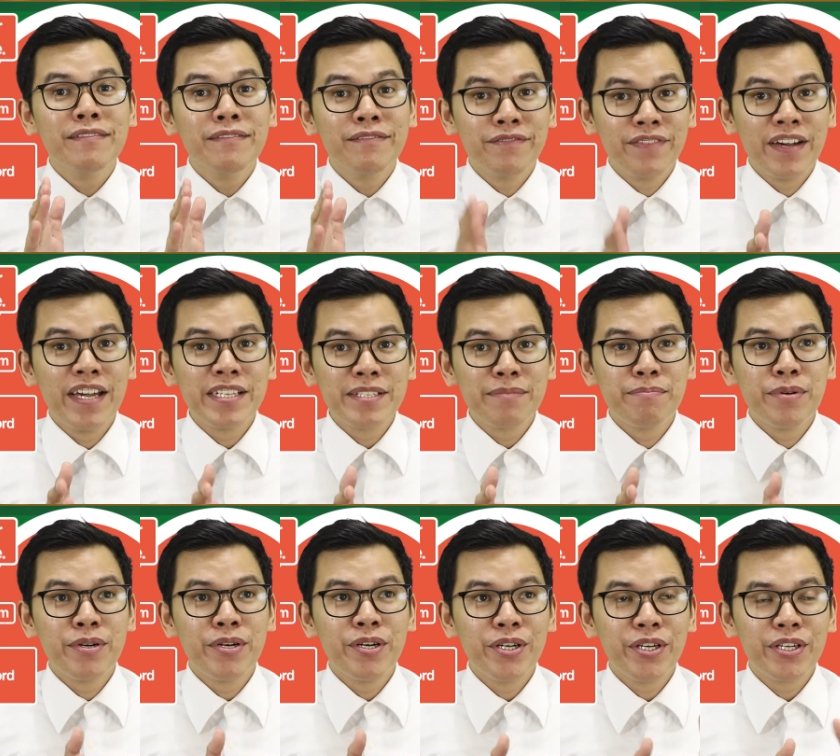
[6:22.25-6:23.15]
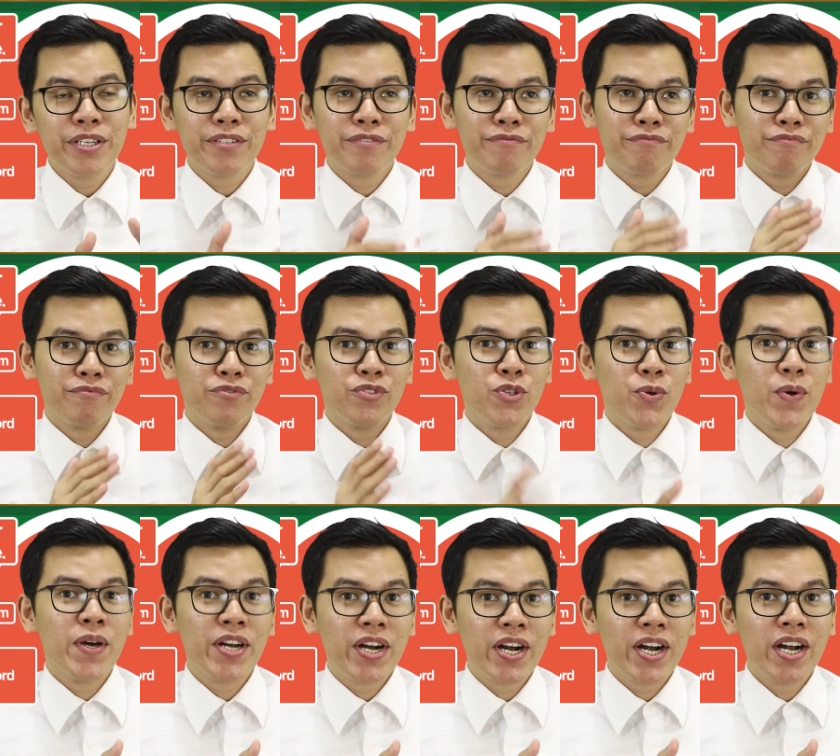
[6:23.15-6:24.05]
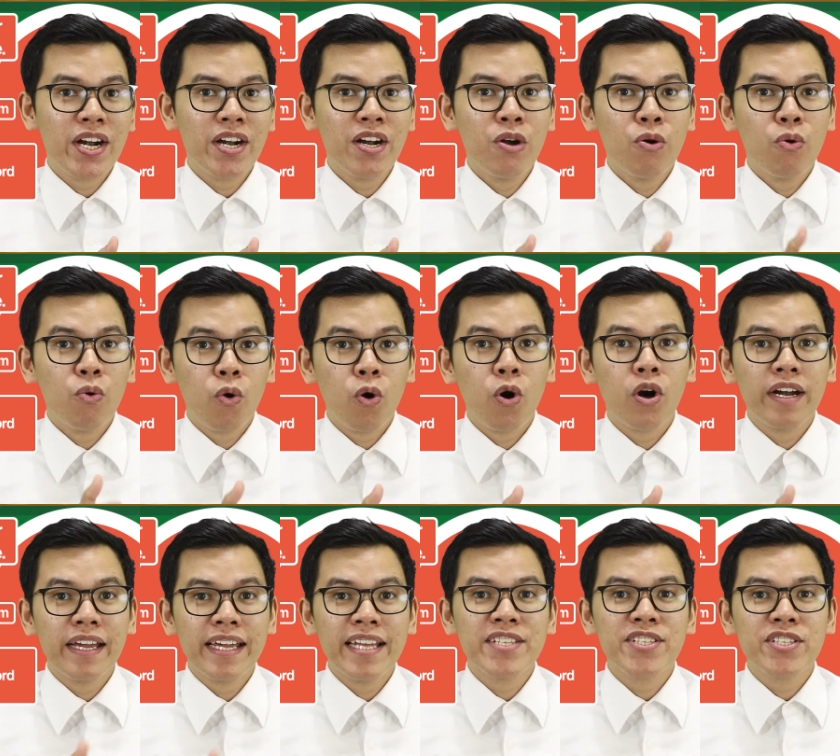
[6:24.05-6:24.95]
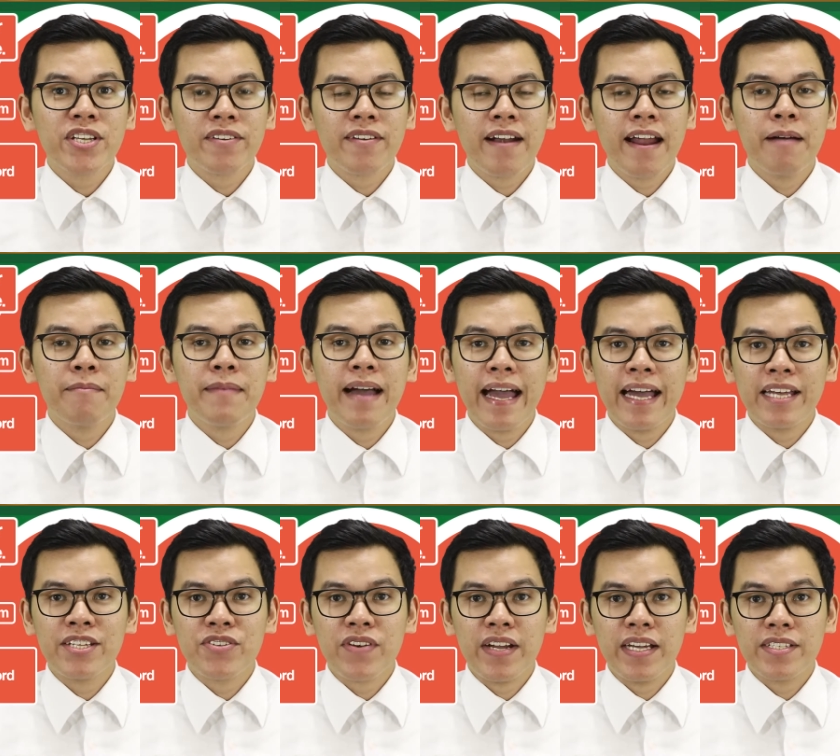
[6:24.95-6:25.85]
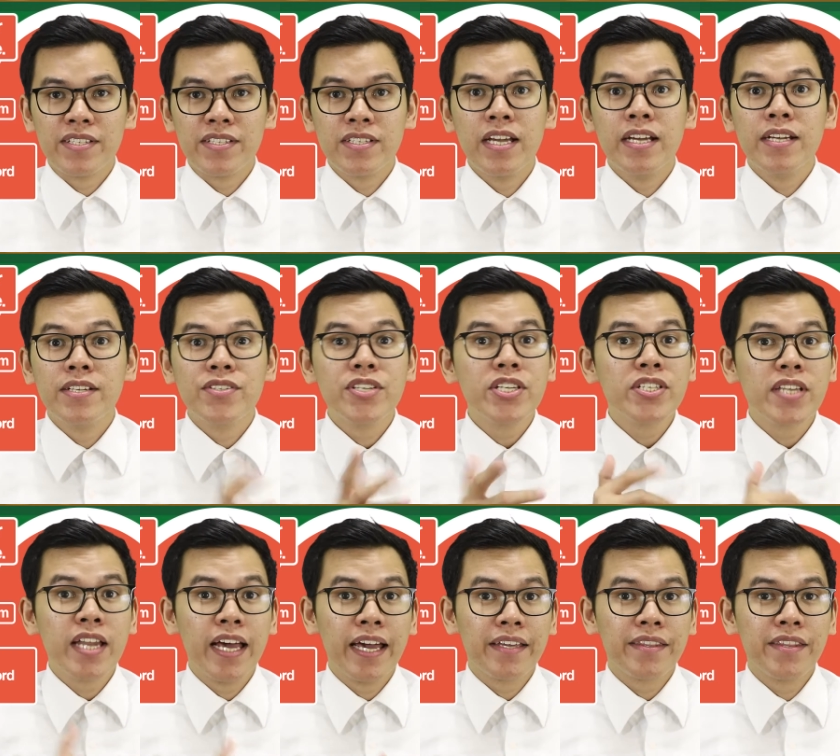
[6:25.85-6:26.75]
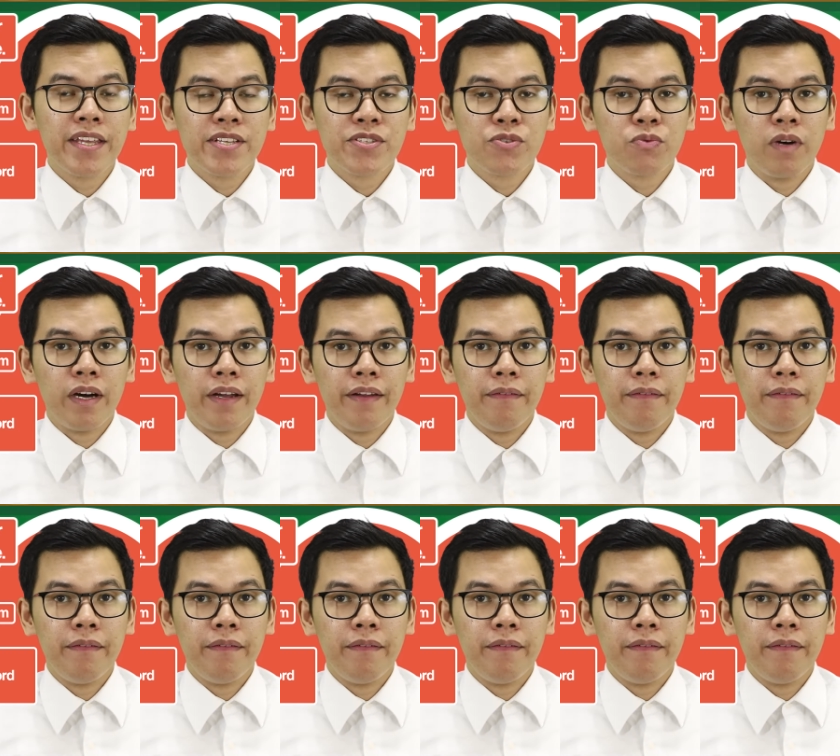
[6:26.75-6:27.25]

Facebook, Twitter, or Instagram address, just like this one.